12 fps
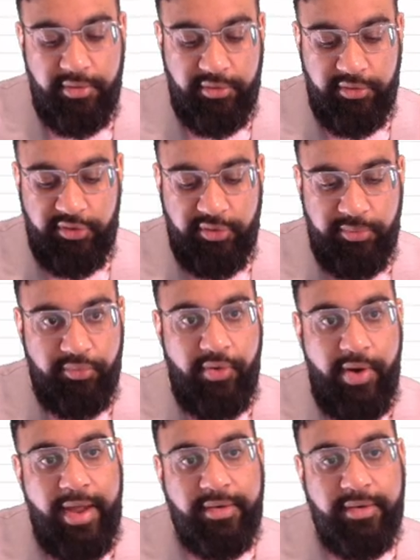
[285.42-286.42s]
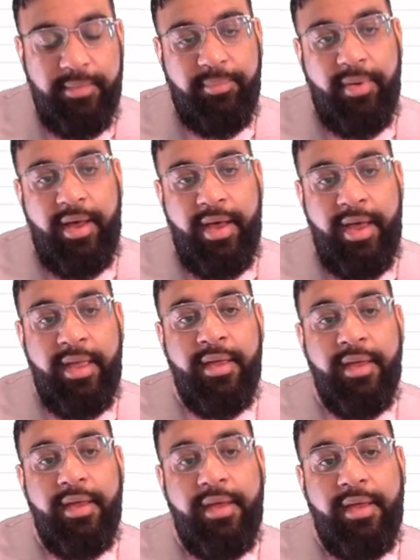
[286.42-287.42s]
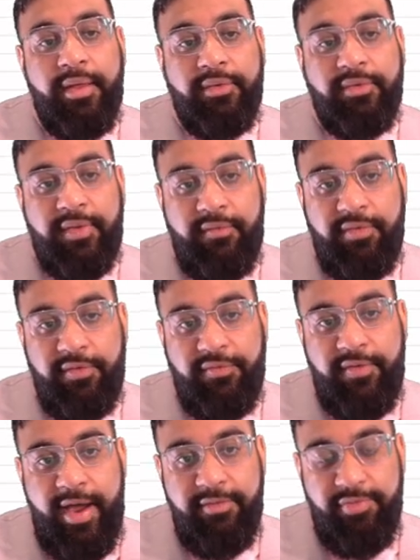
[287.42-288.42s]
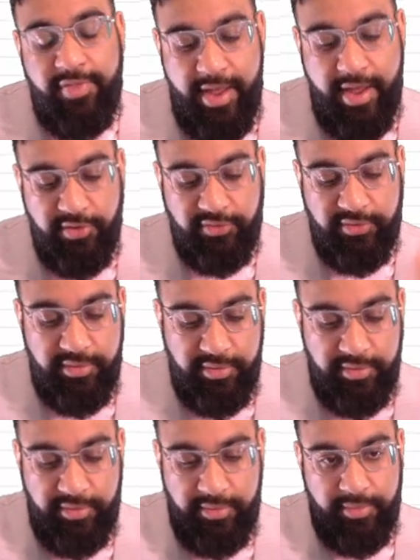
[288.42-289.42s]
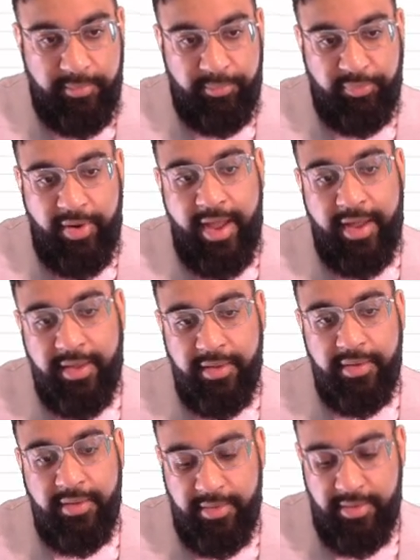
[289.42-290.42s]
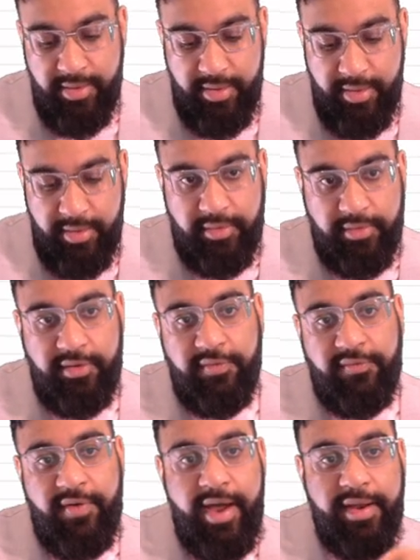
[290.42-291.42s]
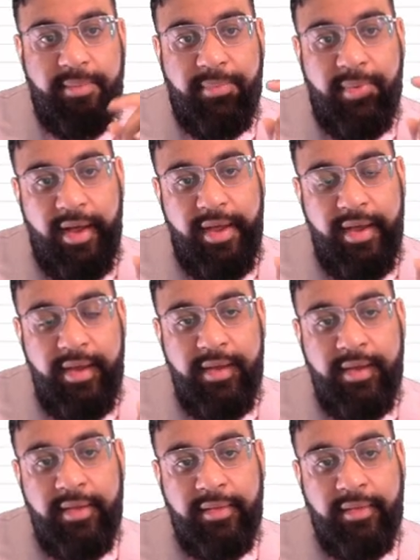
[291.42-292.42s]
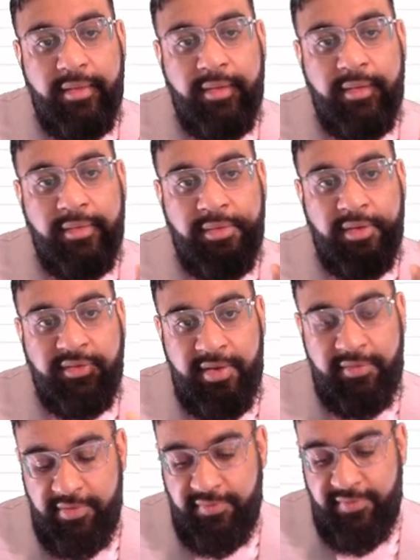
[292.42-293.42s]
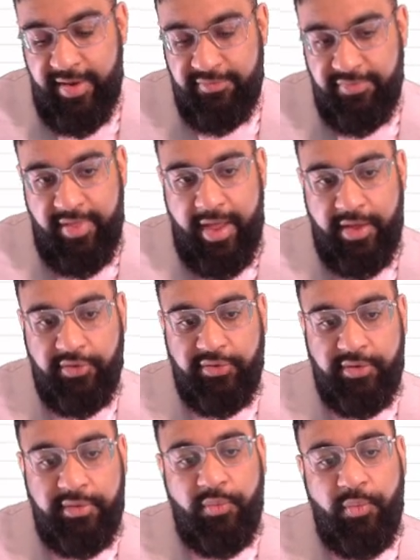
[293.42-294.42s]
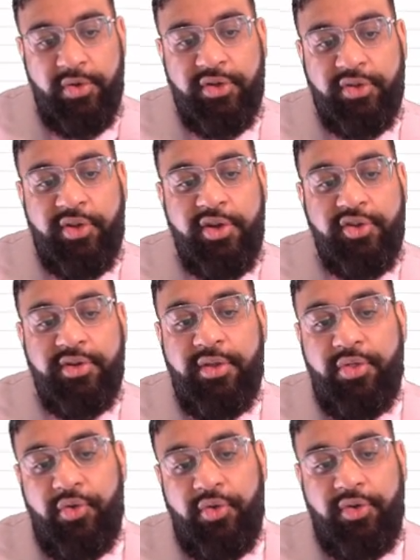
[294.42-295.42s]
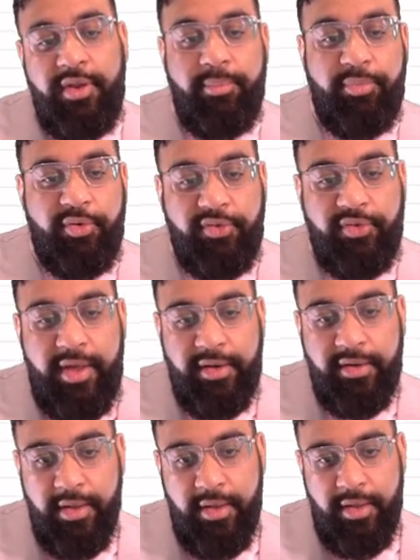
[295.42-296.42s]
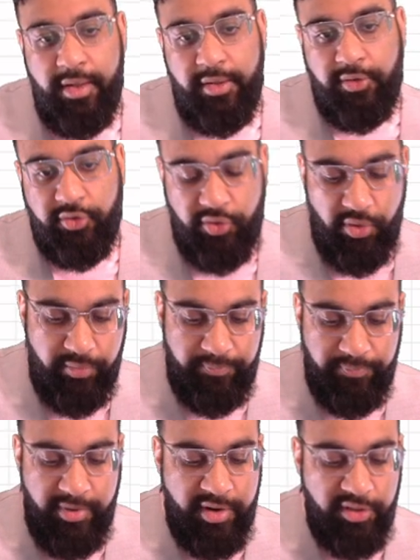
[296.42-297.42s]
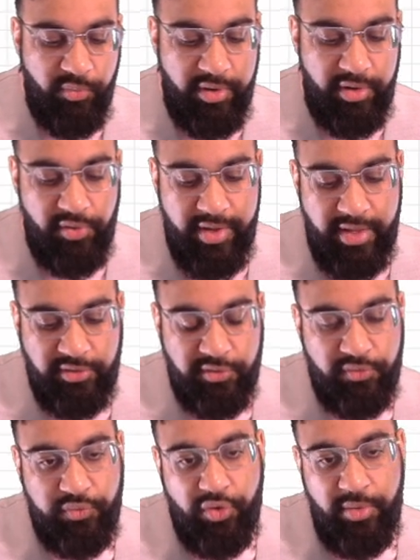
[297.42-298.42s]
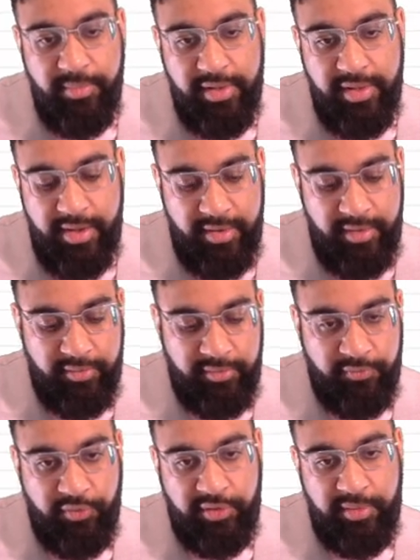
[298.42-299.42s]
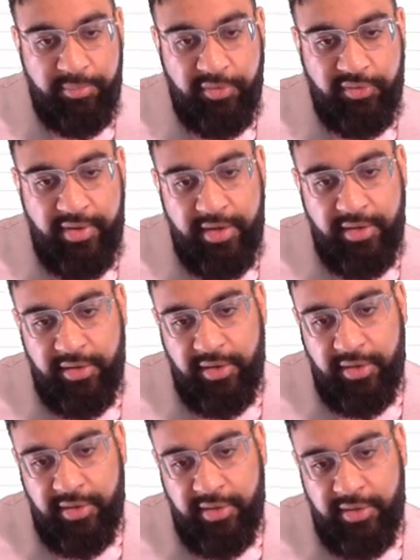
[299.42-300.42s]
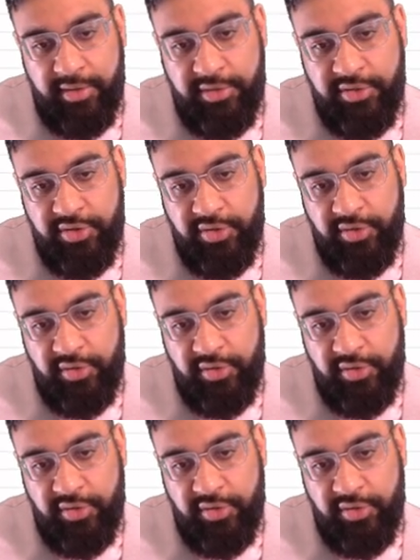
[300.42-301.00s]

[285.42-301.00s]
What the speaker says: subtracted by 75,000, bracket, divided by the 75,000, which is 113%. So another way to look at this formula for the percentage